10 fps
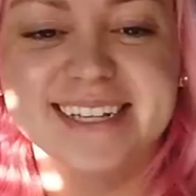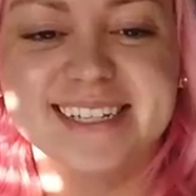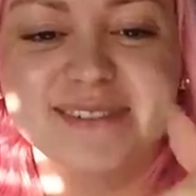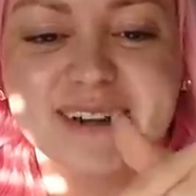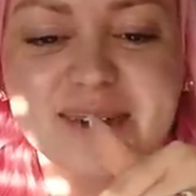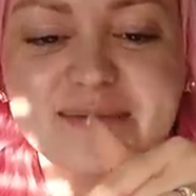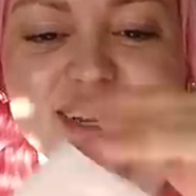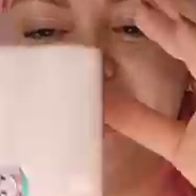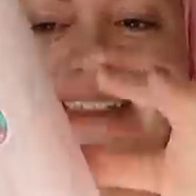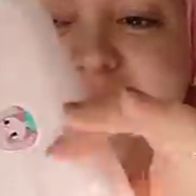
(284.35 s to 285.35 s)
So when I
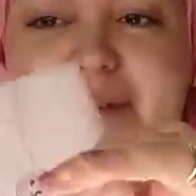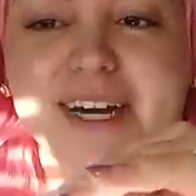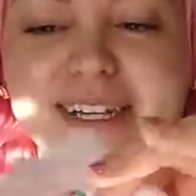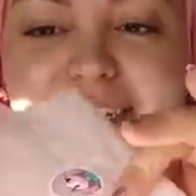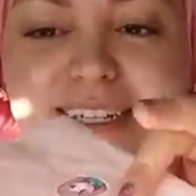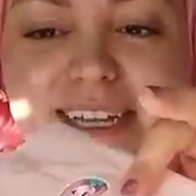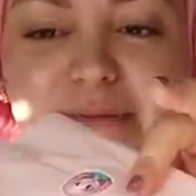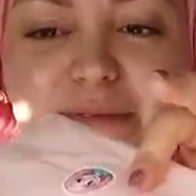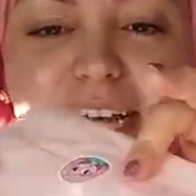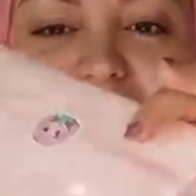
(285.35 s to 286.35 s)
put it in the box, I
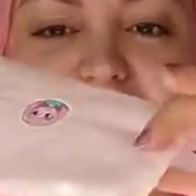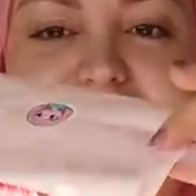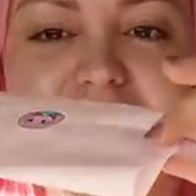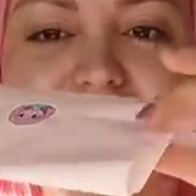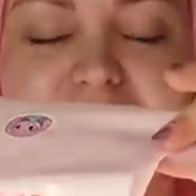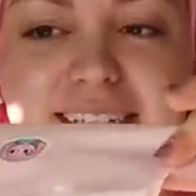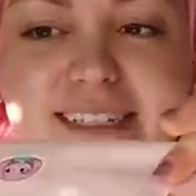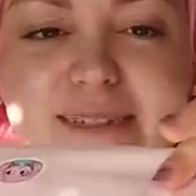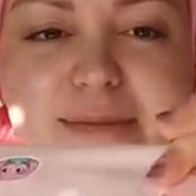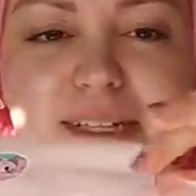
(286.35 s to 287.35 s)
tape down the
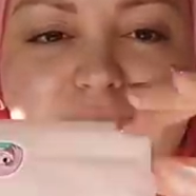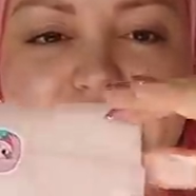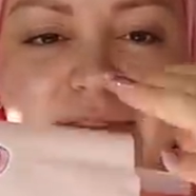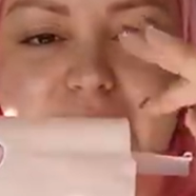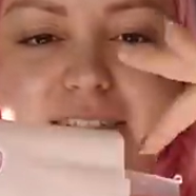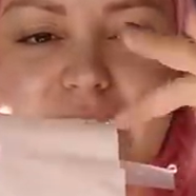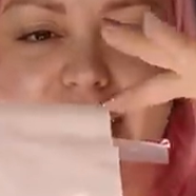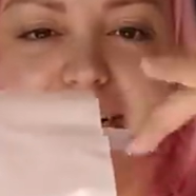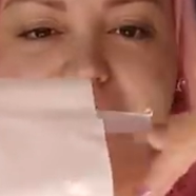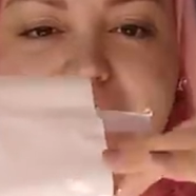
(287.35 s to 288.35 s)
sides, but stuff can still
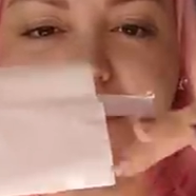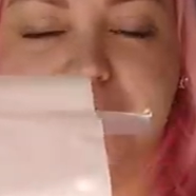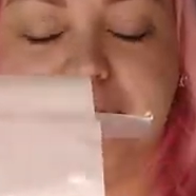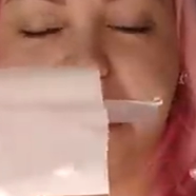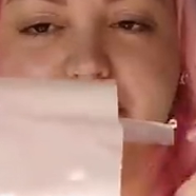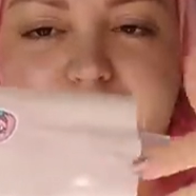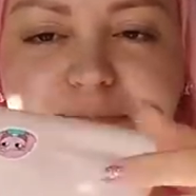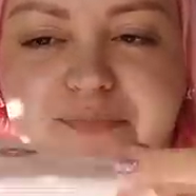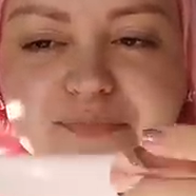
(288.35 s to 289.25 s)
kind of slip around.